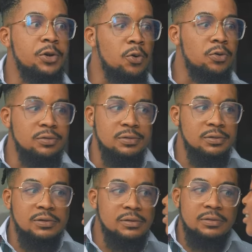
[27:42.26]
you know.
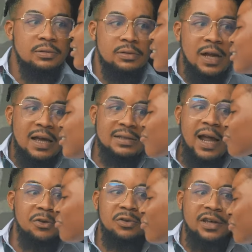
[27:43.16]
That
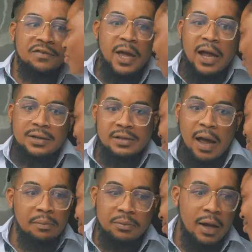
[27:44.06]
style you gave me,
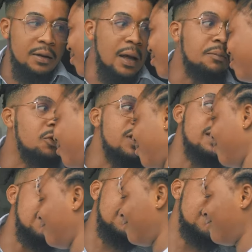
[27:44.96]
I'm not
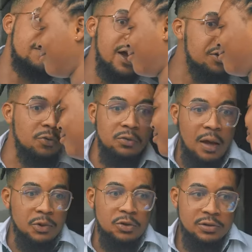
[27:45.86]
yet satisfied, you know.
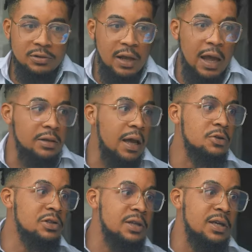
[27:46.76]
I
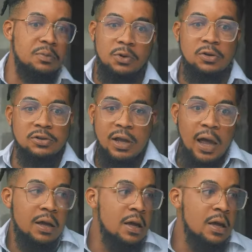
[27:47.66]
just came because I